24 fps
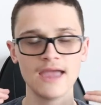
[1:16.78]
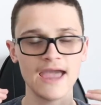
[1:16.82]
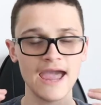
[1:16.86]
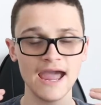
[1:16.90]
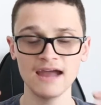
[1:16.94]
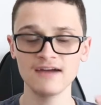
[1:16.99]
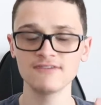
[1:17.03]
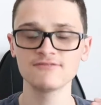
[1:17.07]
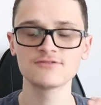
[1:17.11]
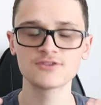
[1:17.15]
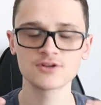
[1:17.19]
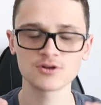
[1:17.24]

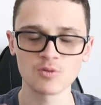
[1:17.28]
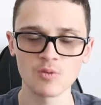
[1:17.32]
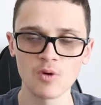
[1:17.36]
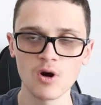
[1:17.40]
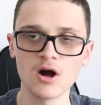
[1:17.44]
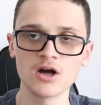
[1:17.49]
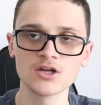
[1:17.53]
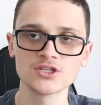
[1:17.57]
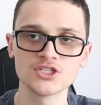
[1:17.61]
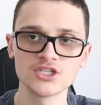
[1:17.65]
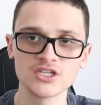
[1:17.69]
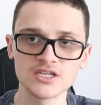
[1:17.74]
After
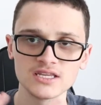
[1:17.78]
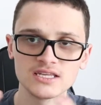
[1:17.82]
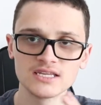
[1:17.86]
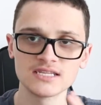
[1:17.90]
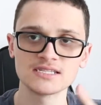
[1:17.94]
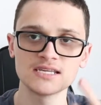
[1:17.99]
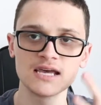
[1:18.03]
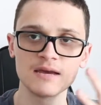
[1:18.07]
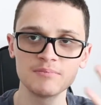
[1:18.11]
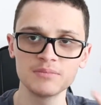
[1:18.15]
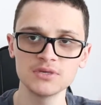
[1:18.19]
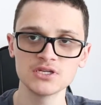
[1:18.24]
watching
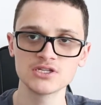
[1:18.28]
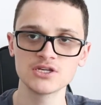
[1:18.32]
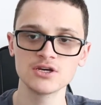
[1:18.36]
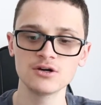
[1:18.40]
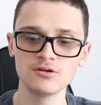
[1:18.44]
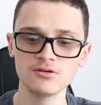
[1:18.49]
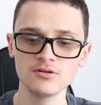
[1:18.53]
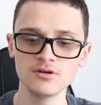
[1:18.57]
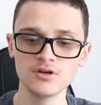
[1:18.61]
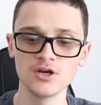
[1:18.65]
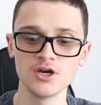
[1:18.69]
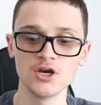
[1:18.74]
this
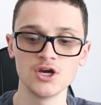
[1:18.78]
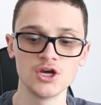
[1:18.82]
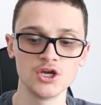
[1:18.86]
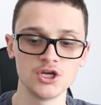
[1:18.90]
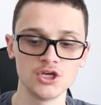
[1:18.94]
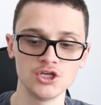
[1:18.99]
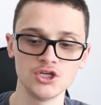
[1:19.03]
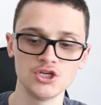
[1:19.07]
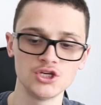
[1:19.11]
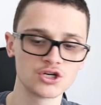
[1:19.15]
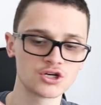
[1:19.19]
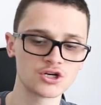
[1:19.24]
episode,
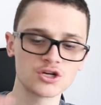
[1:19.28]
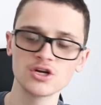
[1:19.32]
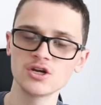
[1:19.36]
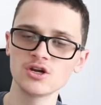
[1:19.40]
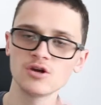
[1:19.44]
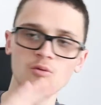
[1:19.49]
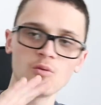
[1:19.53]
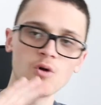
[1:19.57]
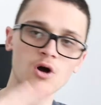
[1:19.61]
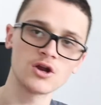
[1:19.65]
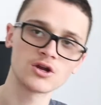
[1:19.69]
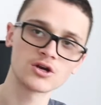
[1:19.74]
you're
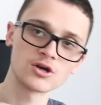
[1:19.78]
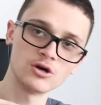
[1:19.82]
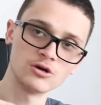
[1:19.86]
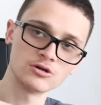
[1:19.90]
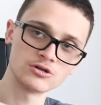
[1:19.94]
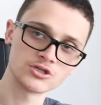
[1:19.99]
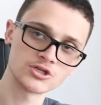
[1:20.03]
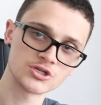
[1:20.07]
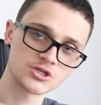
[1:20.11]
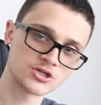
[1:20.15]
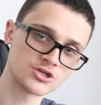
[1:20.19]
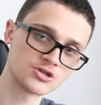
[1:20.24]
gonna wanna go
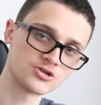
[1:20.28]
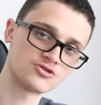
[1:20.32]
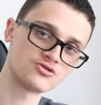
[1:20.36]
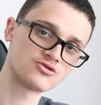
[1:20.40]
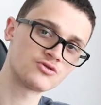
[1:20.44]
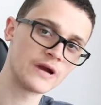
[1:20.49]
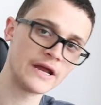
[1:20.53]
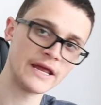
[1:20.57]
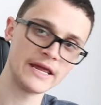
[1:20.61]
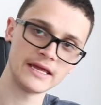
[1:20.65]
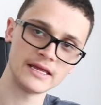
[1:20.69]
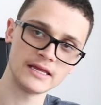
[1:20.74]

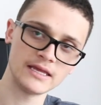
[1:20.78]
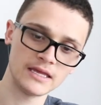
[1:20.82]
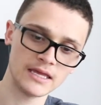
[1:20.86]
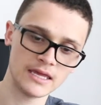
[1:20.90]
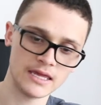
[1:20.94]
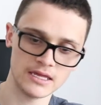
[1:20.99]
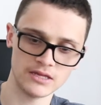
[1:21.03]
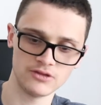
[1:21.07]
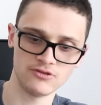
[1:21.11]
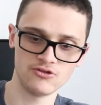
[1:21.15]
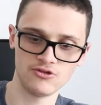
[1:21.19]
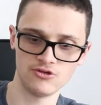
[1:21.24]
straight
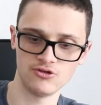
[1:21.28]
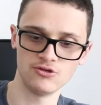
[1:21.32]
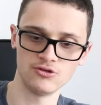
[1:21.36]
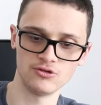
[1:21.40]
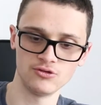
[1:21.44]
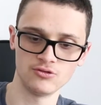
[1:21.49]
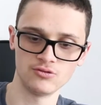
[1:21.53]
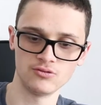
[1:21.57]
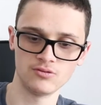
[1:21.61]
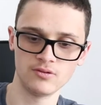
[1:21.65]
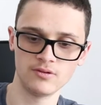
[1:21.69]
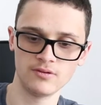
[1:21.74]

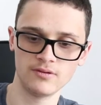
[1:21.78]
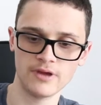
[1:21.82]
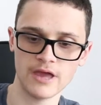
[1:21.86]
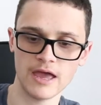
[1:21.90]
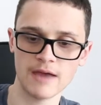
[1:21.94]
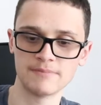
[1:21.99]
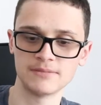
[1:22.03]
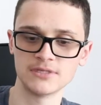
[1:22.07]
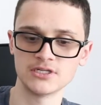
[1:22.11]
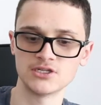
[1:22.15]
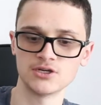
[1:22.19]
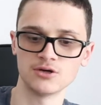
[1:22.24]
into
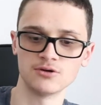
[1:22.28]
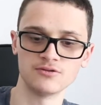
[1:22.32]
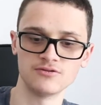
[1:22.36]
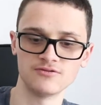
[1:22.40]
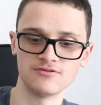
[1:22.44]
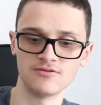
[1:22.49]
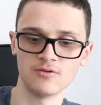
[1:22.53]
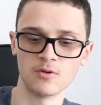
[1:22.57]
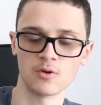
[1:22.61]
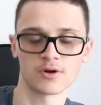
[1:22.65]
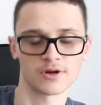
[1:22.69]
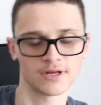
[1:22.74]
episode
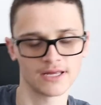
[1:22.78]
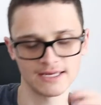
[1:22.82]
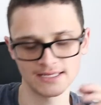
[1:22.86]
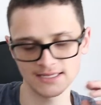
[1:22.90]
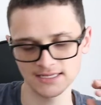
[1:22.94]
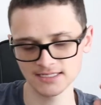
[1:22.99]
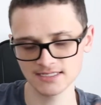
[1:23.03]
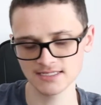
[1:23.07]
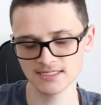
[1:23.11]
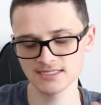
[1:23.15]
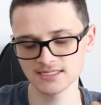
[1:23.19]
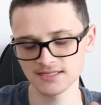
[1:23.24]
four. Like,
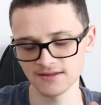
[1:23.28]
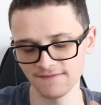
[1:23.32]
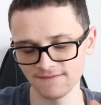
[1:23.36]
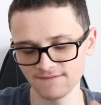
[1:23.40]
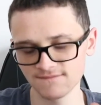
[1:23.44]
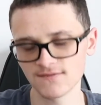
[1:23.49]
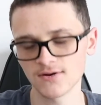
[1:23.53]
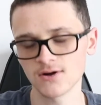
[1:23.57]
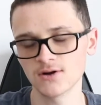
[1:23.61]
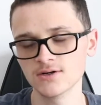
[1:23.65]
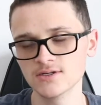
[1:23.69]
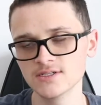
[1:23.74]
this is the
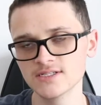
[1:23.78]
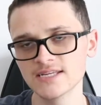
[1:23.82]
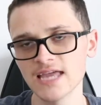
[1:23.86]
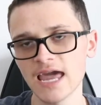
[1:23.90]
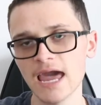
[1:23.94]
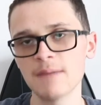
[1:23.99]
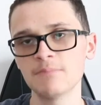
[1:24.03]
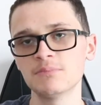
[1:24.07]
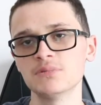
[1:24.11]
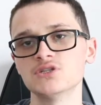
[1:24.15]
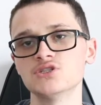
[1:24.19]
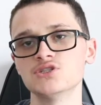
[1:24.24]
first
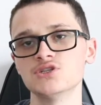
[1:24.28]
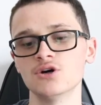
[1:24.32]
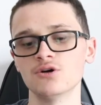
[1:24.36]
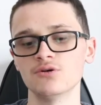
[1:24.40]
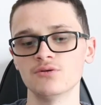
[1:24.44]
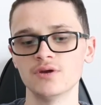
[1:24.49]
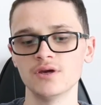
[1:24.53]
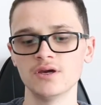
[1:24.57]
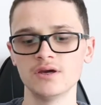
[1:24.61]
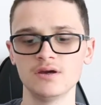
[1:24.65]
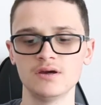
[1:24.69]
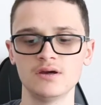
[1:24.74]

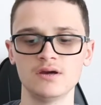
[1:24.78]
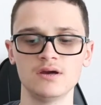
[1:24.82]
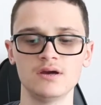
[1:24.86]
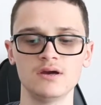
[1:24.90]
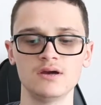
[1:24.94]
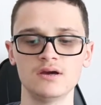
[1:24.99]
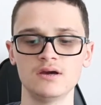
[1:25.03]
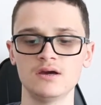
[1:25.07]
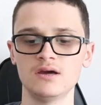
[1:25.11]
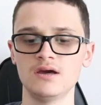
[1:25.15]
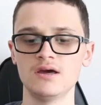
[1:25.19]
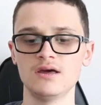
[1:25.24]
episode
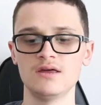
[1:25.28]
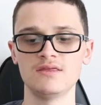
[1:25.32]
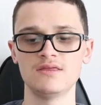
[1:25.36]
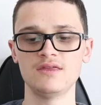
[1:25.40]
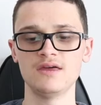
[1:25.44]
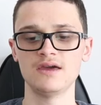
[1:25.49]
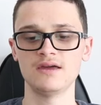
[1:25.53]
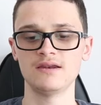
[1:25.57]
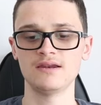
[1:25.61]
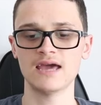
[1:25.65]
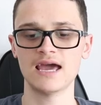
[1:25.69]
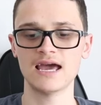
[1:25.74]

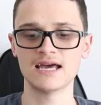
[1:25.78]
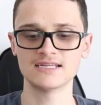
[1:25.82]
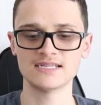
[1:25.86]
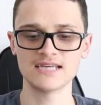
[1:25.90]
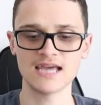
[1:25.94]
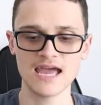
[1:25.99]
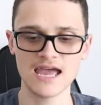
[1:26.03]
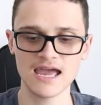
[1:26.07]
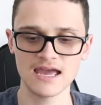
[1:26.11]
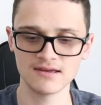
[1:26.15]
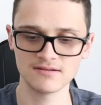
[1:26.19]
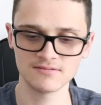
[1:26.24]

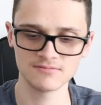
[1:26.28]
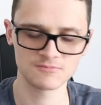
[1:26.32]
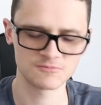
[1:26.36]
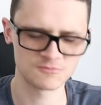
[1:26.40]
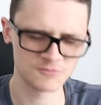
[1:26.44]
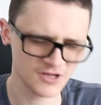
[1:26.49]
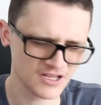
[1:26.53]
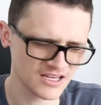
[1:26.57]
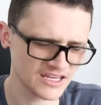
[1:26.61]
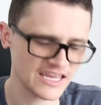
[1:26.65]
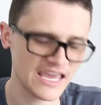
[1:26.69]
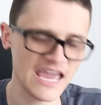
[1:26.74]
that
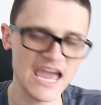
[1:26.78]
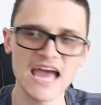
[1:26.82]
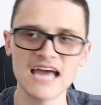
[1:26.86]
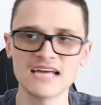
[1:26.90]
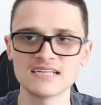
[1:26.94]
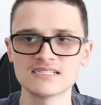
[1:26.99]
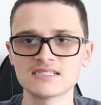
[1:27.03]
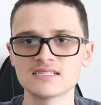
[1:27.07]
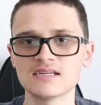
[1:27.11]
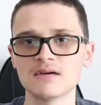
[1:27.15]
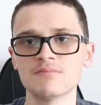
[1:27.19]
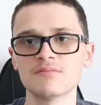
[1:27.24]
really
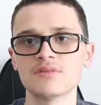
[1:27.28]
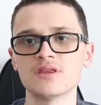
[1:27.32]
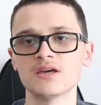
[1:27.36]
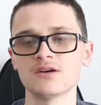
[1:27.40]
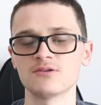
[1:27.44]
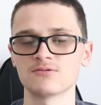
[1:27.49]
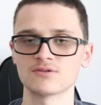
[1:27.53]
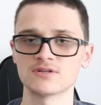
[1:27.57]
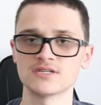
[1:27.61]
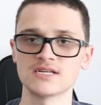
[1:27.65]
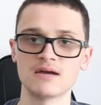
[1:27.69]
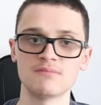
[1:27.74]
has
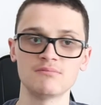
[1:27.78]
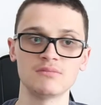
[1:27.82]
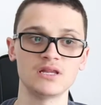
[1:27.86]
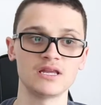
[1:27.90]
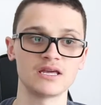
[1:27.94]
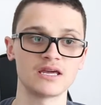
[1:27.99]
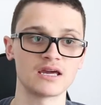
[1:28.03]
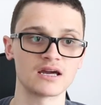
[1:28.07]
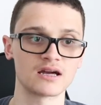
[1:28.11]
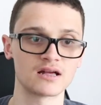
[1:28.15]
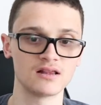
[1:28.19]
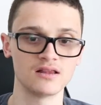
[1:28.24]
something
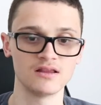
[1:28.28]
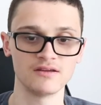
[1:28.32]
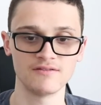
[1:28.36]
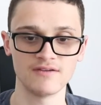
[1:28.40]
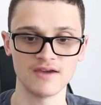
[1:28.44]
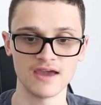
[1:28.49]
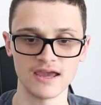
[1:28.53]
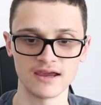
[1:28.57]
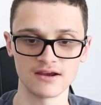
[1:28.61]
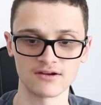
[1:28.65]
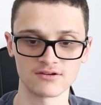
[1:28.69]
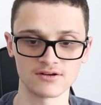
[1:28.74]
resembling a
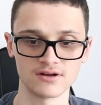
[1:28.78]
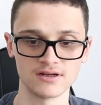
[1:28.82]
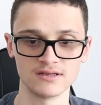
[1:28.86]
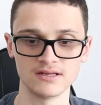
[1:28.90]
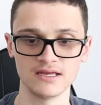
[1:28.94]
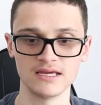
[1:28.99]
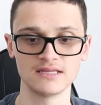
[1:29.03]
cliffhanger.